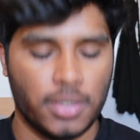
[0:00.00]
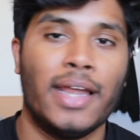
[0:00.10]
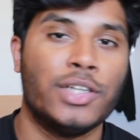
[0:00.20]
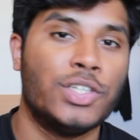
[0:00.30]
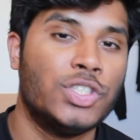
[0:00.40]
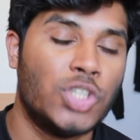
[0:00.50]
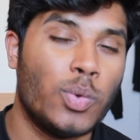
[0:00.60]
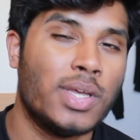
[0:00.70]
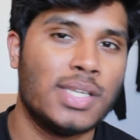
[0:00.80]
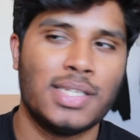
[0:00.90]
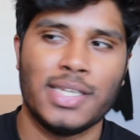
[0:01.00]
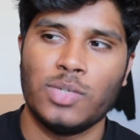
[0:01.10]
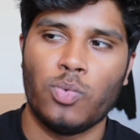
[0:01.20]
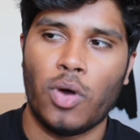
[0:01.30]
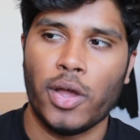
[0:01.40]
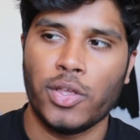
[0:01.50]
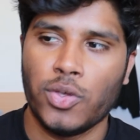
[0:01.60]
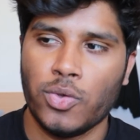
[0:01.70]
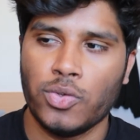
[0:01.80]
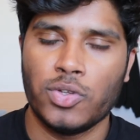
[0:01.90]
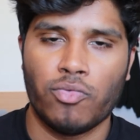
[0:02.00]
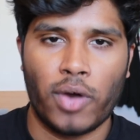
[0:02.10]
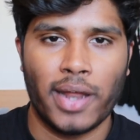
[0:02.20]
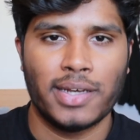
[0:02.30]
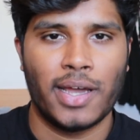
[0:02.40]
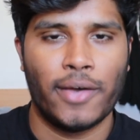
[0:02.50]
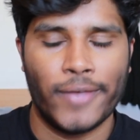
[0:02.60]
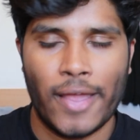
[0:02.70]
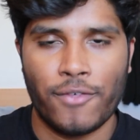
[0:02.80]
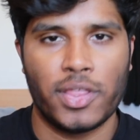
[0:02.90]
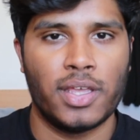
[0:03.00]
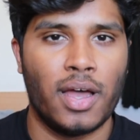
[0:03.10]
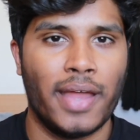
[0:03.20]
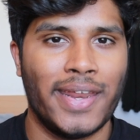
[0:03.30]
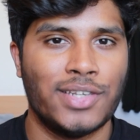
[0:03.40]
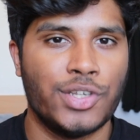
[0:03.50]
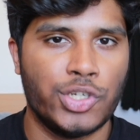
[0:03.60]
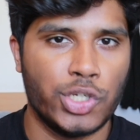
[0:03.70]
Now Todoist is what I use to write down everything that I need to